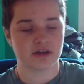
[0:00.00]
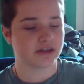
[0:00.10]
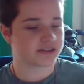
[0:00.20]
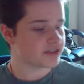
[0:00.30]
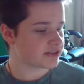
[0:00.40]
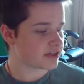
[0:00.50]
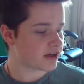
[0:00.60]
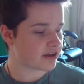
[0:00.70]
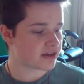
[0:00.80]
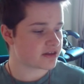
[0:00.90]
And since they
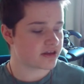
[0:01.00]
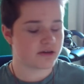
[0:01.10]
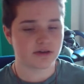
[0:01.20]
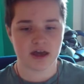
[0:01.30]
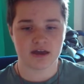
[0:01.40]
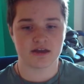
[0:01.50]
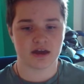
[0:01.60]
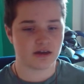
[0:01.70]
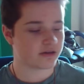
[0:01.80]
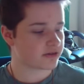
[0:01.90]
aren't in the UK
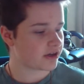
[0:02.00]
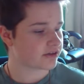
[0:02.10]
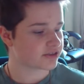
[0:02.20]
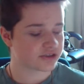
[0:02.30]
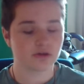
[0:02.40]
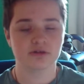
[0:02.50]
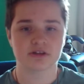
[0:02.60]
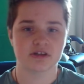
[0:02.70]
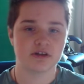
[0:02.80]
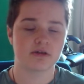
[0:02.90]
yet, or they aren't sold in
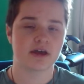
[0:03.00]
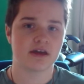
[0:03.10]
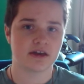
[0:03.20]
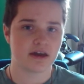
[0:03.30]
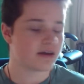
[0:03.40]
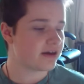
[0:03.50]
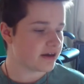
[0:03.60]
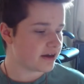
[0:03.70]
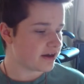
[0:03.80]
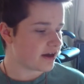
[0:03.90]
the UK yet,
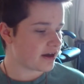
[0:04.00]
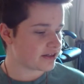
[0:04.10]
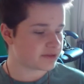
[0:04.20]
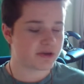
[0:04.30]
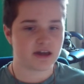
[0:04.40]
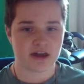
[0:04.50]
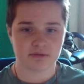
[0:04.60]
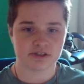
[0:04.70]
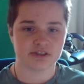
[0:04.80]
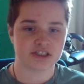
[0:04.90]
I had to pay
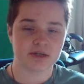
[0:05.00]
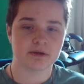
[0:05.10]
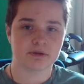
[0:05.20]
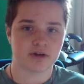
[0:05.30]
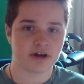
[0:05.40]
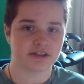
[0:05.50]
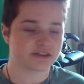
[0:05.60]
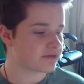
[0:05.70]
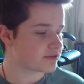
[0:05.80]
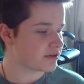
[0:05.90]
Amazon's shipping price
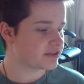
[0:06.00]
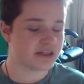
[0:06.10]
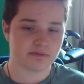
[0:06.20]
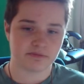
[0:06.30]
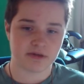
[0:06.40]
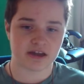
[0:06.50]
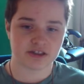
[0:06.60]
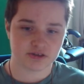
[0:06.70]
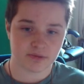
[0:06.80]
of £13 extra.